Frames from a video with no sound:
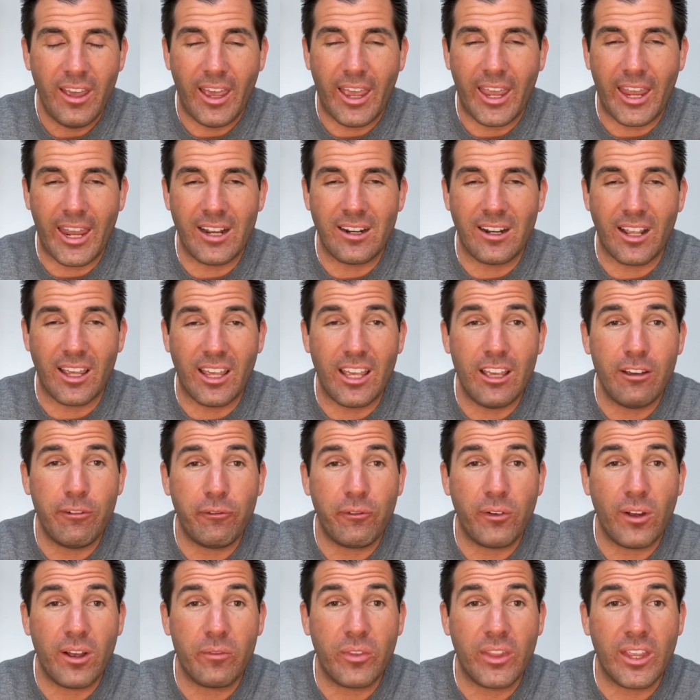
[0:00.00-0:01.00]
and
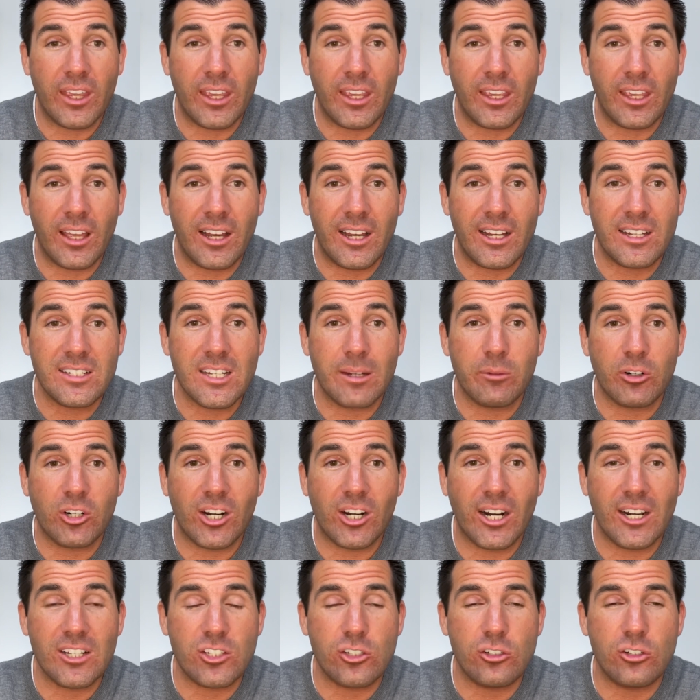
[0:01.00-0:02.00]
if the uh,
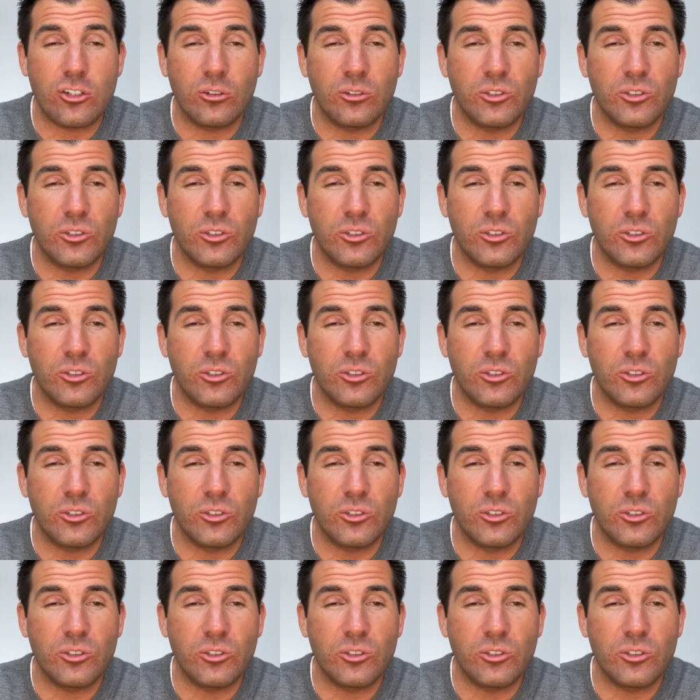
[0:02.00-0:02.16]
Democrats do